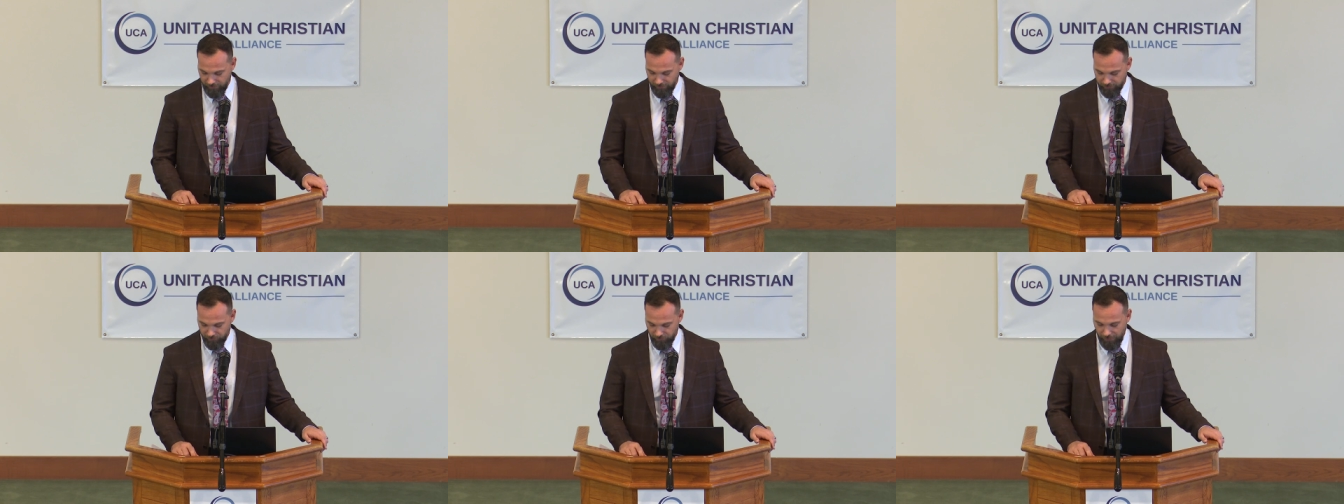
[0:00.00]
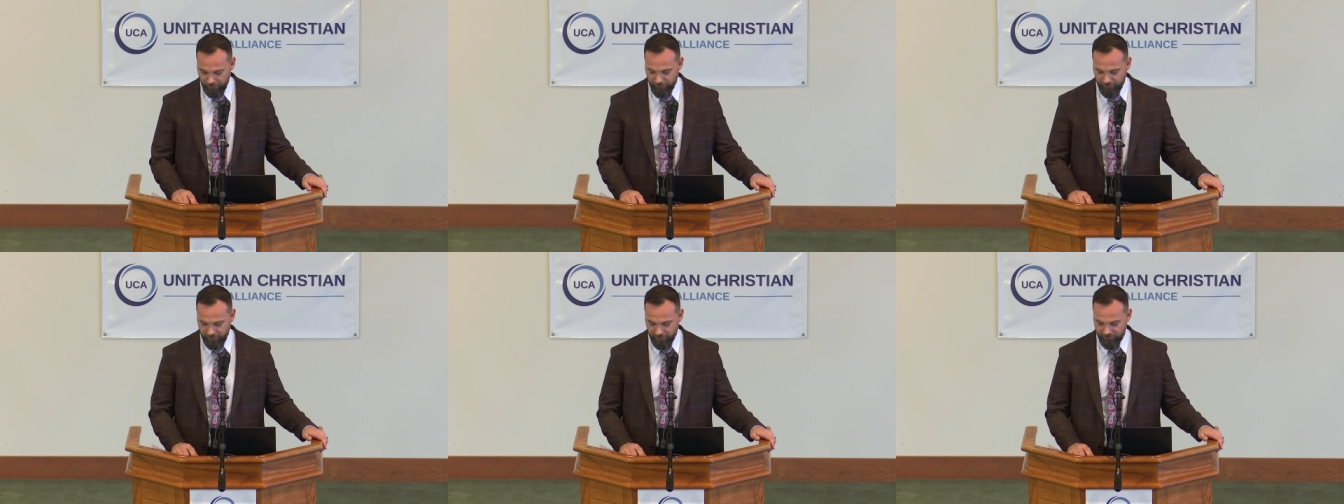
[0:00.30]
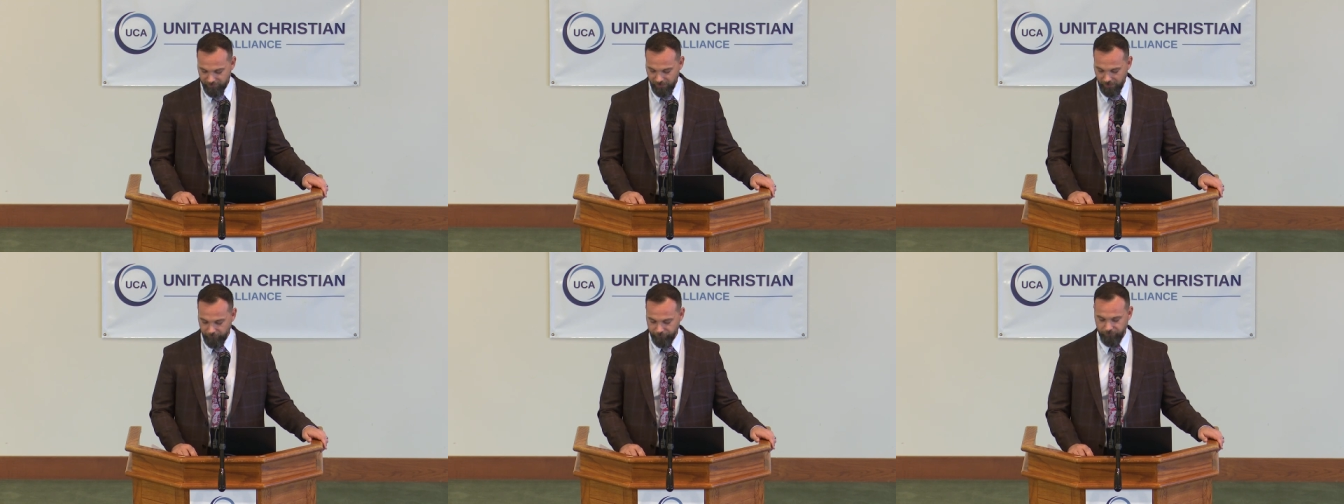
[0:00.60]
So I think
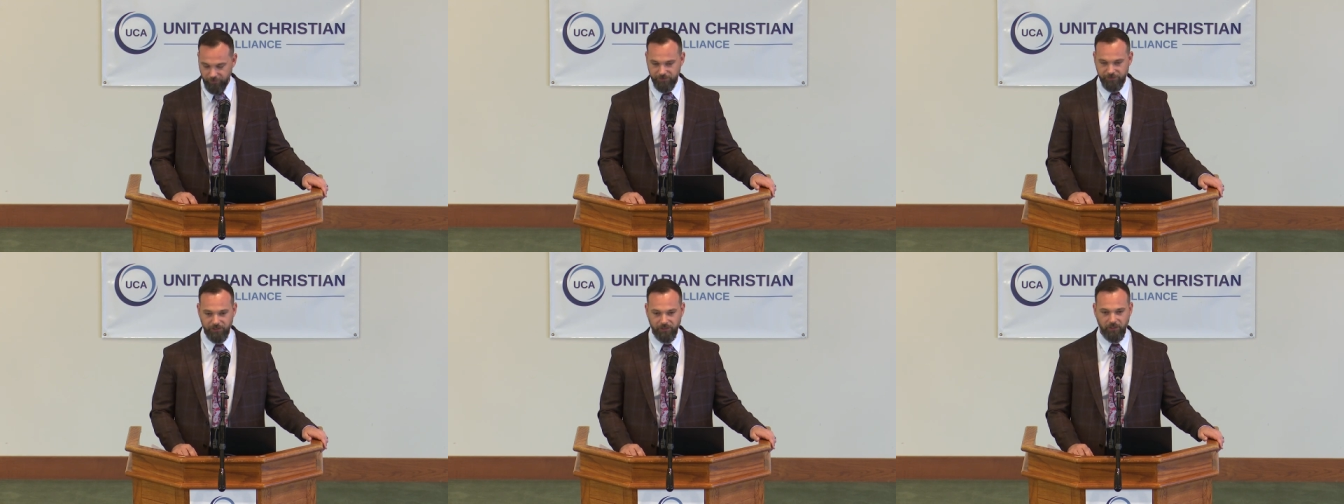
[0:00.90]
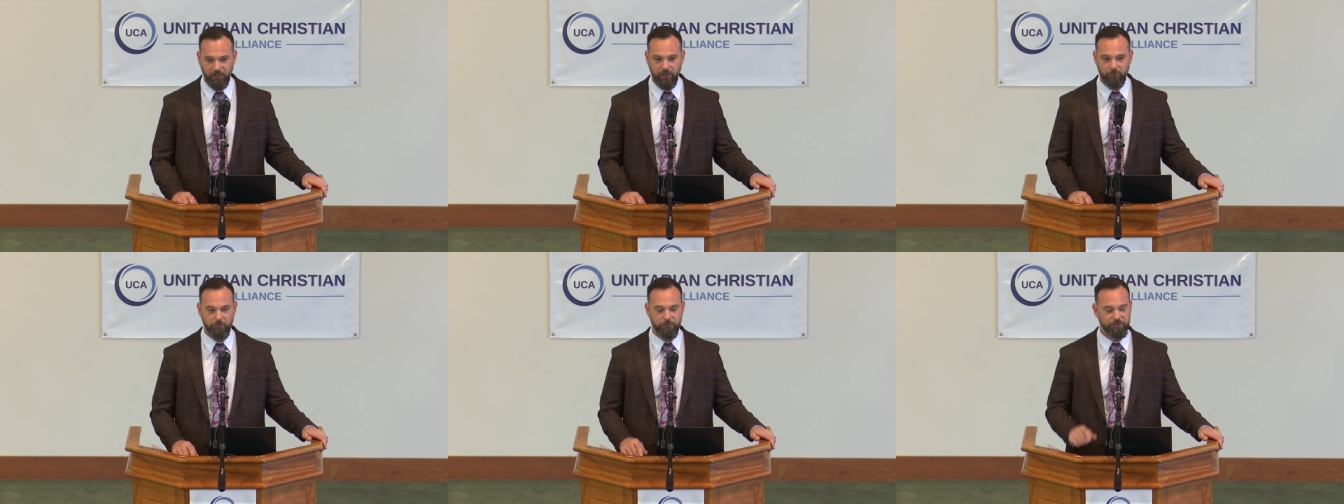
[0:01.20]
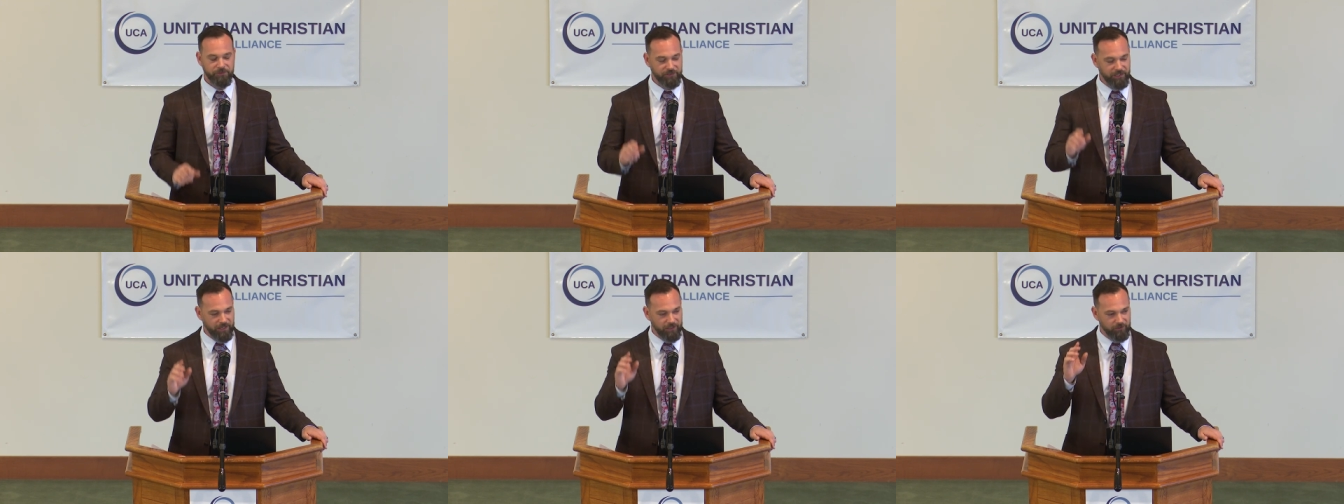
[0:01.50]
it's time for us to claim them
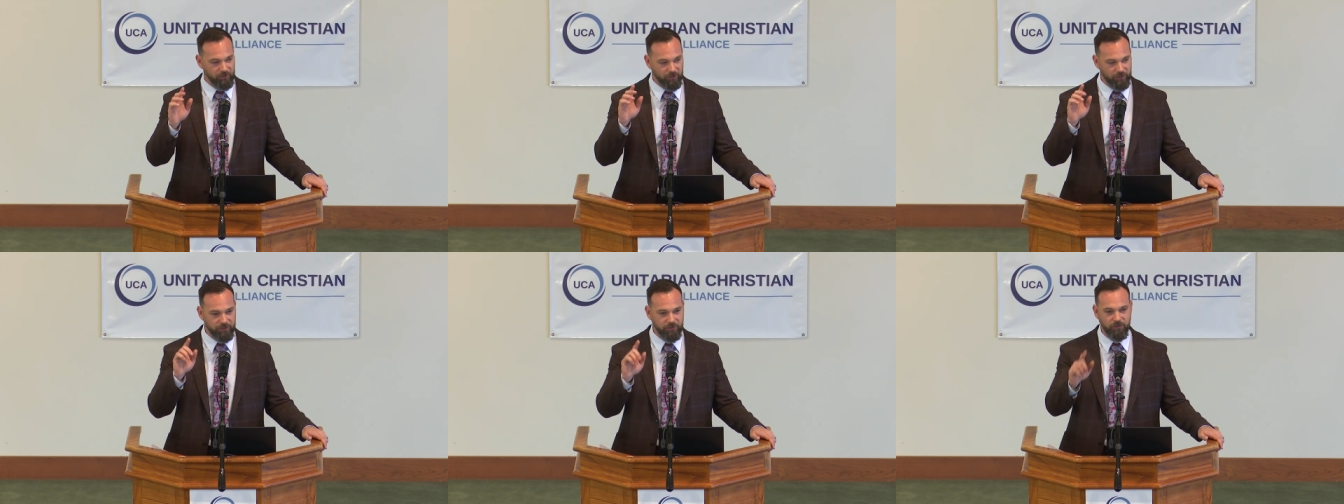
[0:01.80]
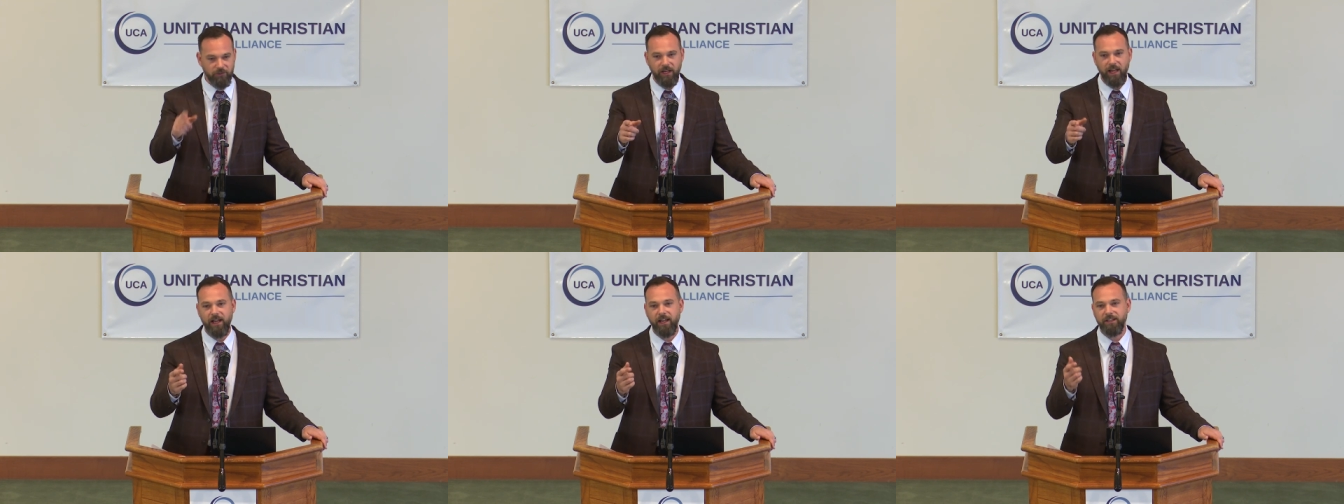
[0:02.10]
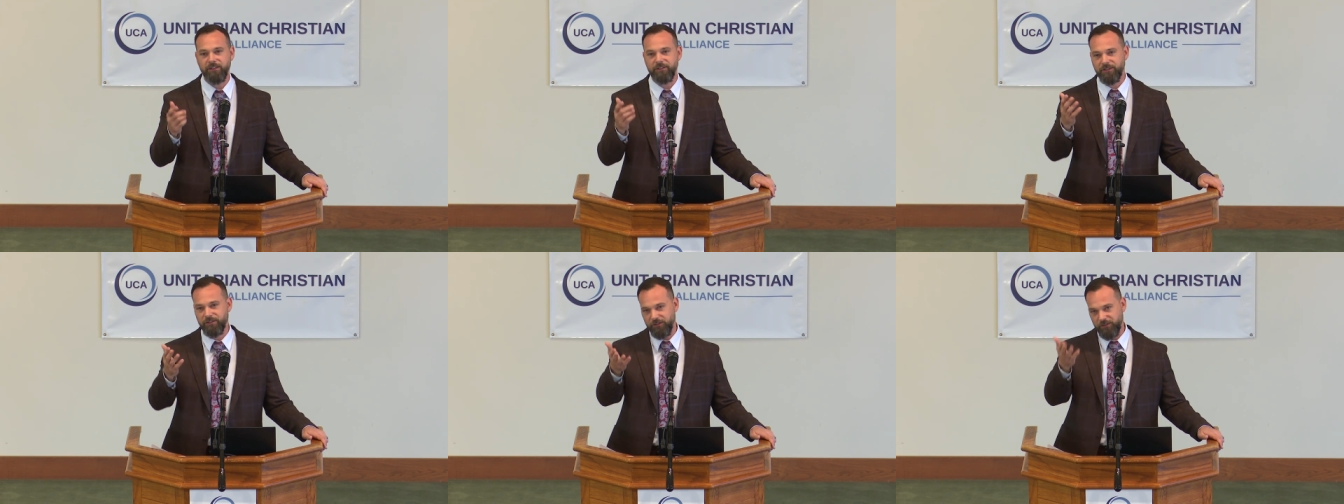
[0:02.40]
and say, look, you
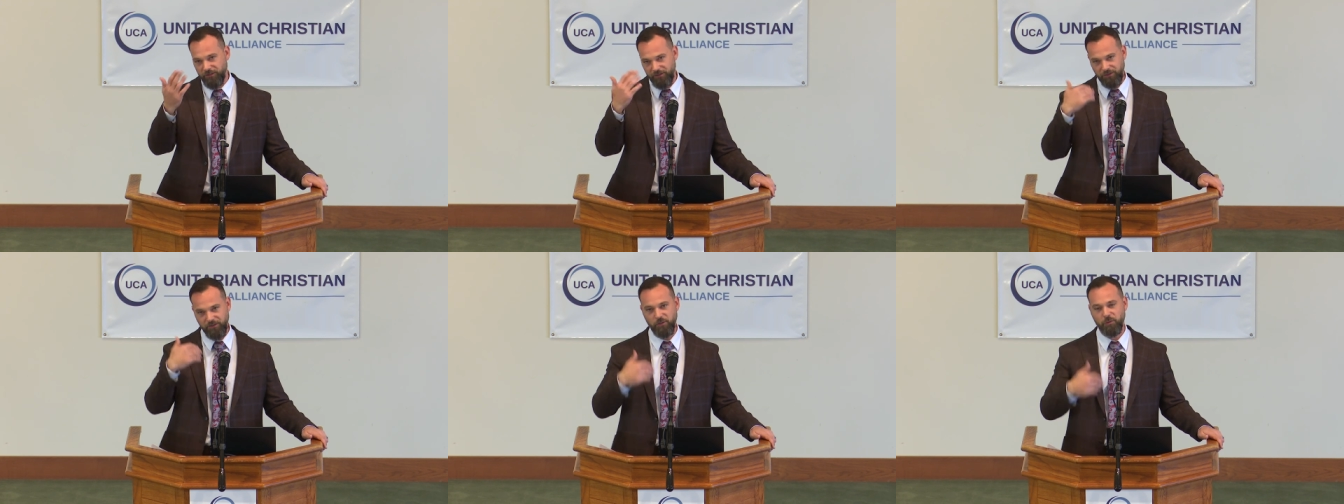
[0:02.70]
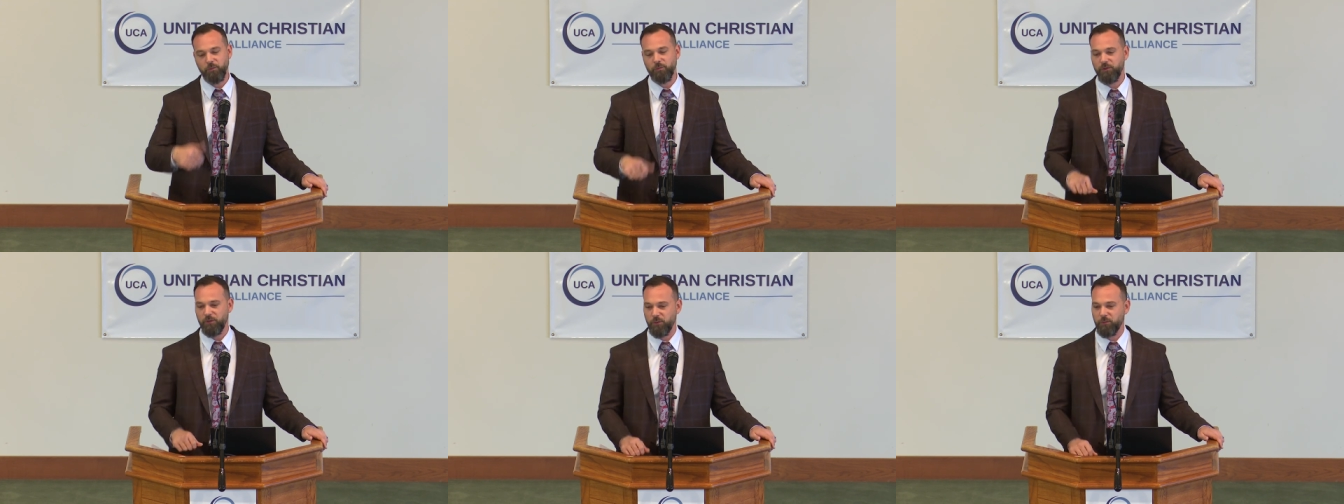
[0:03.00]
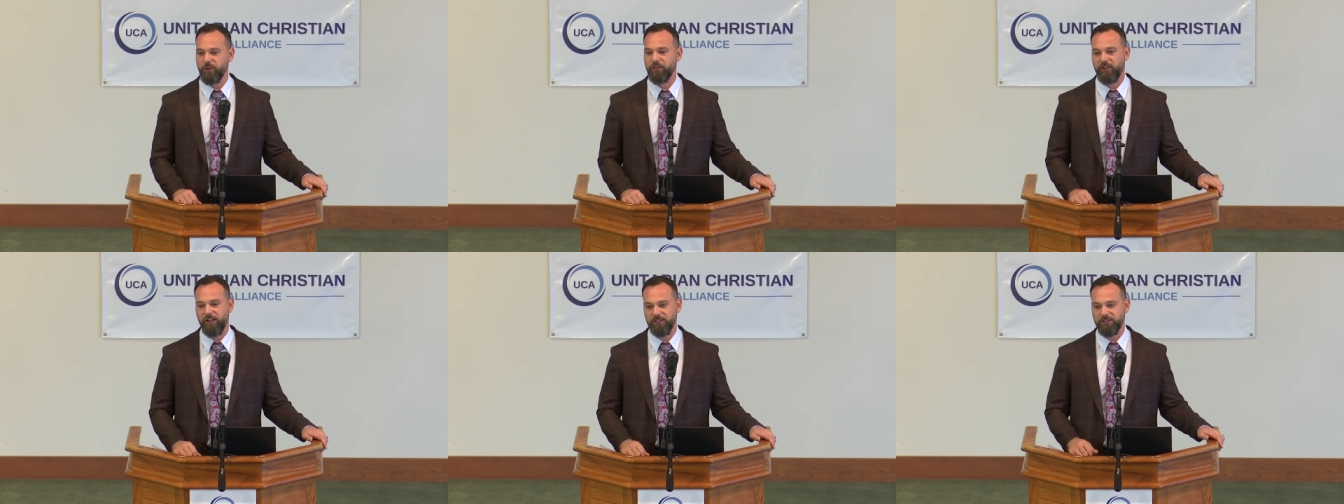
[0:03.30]
guys, you're, you're
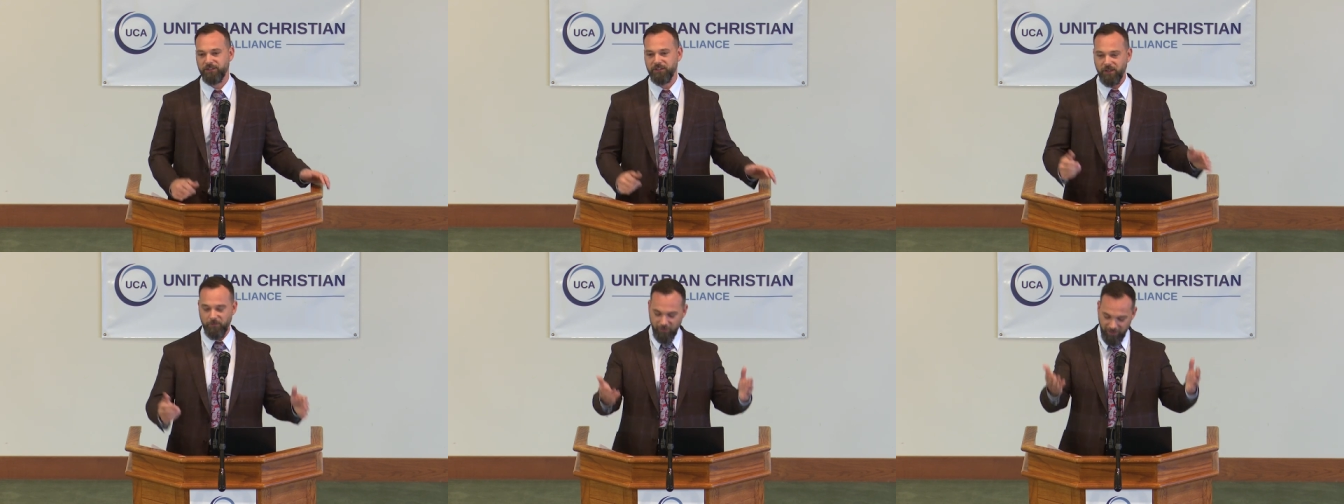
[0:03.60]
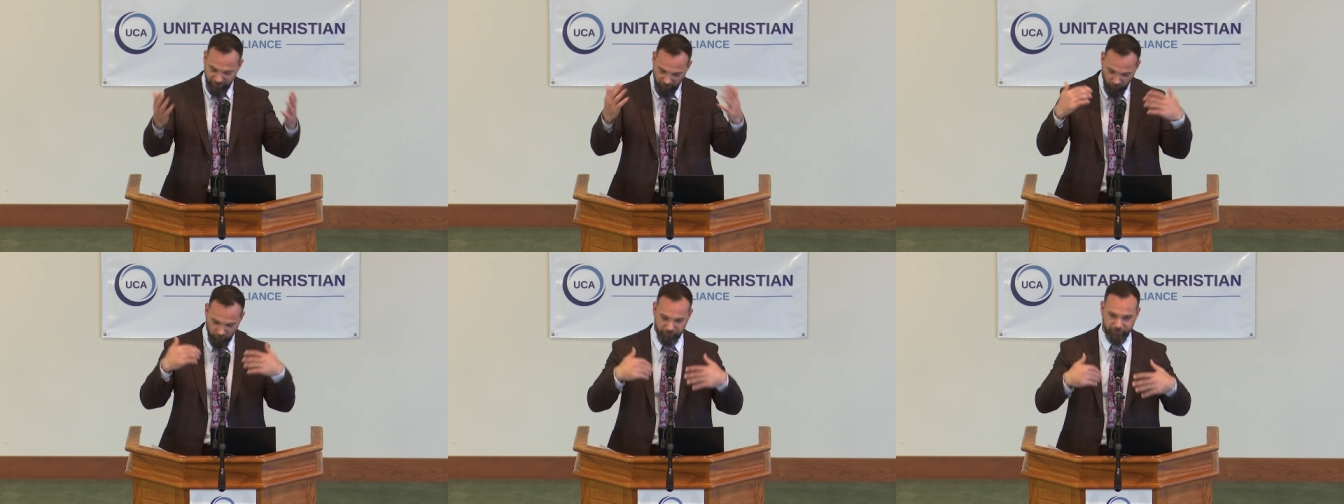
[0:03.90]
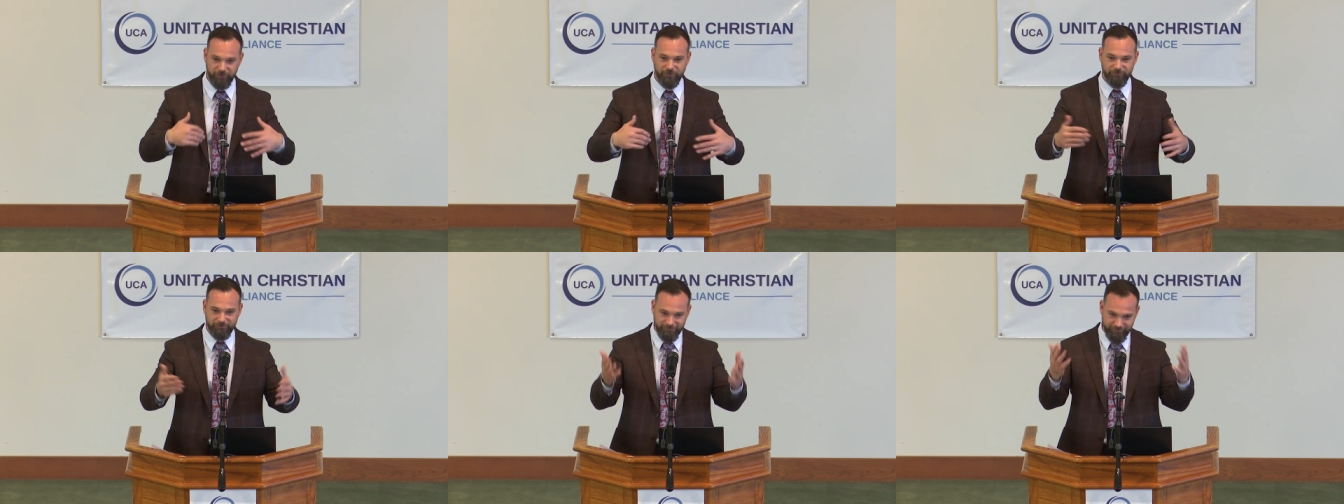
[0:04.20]
with us. Come on
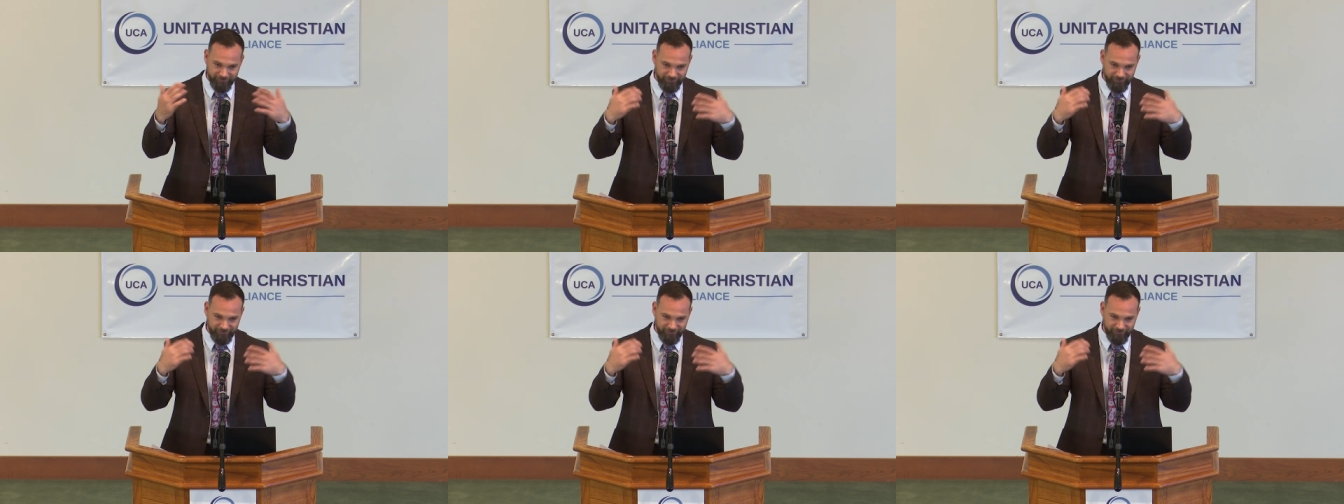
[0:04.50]
over.